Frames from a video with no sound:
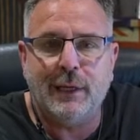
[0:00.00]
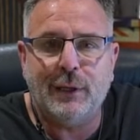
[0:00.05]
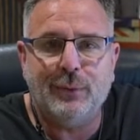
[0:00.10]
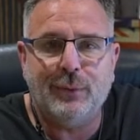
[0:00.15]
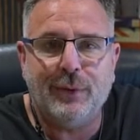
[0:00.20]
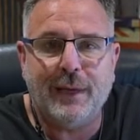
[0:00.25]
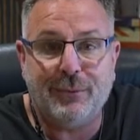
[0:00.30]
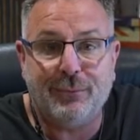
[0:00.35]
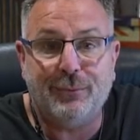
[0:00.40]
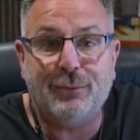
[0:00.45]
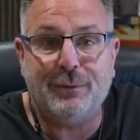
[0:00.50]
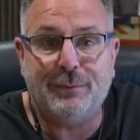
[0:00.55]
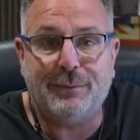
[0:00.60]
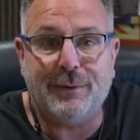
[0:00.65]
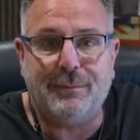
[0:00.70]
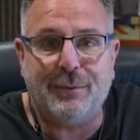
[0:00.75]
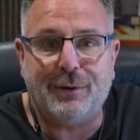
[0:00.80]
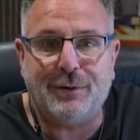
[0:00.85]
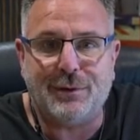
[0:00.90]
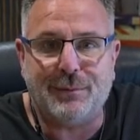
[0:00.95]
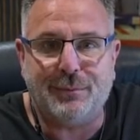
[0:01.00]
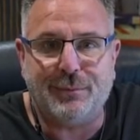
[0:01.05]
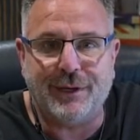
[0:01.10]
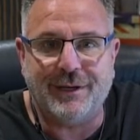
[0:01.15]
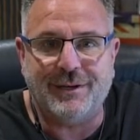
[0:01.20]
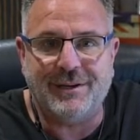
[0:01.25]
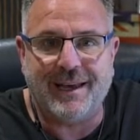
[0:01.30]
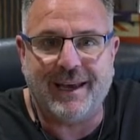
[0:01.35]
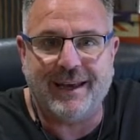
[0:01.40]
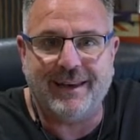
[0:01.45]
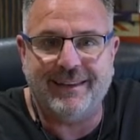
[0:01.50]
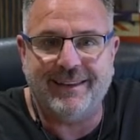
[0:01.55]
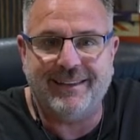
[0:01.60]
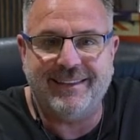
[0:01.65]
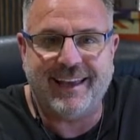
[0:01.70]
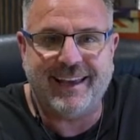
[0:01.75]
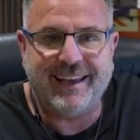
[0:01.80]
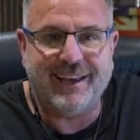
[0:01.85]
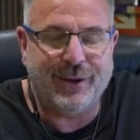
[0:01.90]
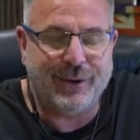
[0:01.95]
it would be much appreciated,
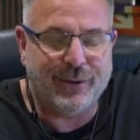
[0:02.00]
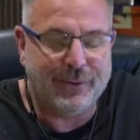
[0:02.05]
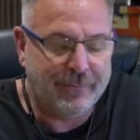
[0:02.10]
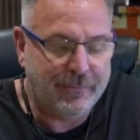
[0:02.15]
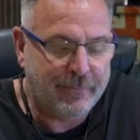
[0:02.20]
thank you.